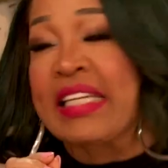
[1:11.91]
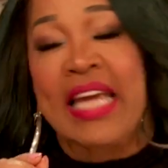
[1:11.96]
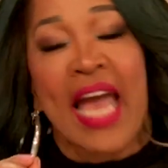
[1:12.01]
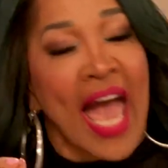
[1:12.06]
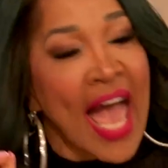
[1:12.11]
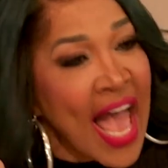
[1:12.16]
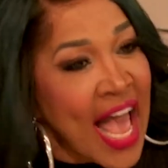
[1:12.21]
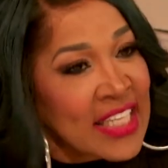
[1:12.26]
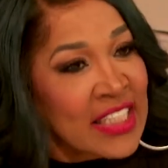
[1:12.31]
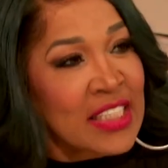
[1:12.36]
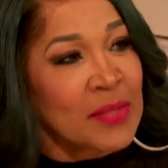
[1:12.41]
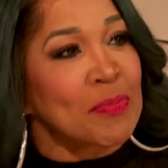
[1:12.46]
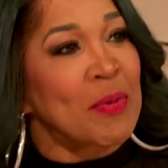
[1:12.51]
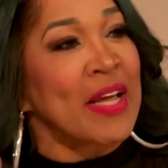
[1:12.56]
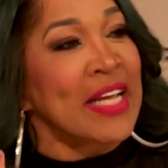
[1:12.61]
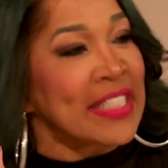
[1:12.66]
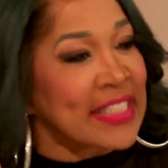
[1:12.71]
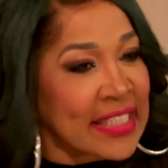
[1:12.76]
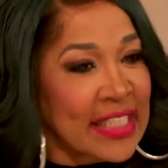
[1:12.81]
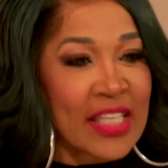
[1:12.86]
Yes,
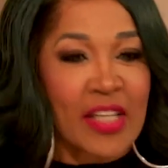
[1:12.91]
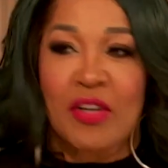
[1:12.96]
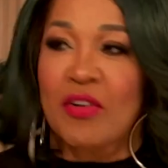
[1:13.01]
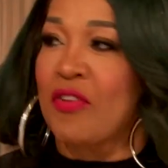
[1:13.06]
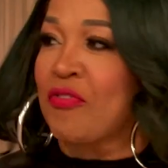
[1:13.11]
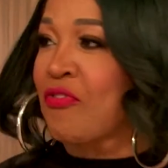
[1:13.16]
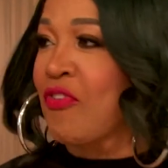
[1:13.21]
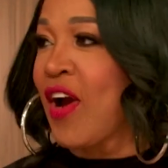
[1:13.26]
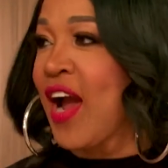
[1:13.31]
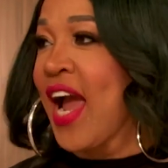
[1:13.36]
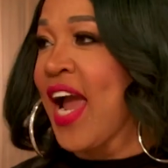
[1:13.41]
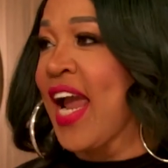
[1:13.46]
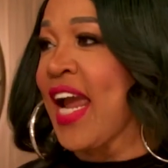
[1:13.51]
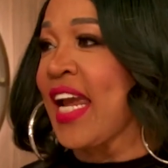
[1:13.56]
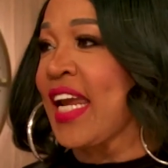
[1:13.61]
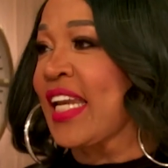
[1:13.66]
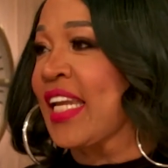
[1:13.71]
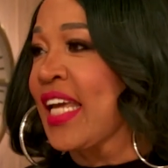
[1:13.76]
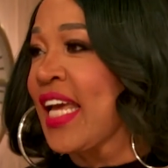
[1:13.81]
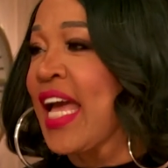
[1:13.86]
Pete's a little
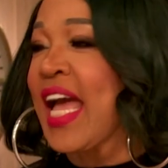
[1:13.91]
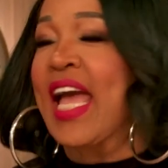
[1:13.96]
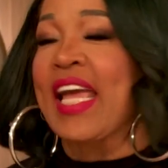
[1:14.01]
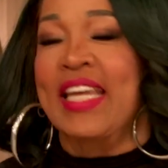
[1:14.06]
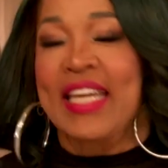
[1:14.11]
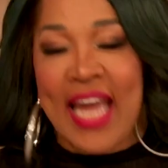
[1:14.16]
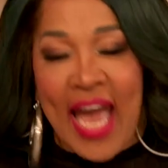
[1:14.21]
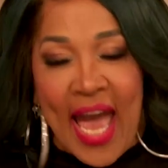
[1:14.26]
afraid. Really?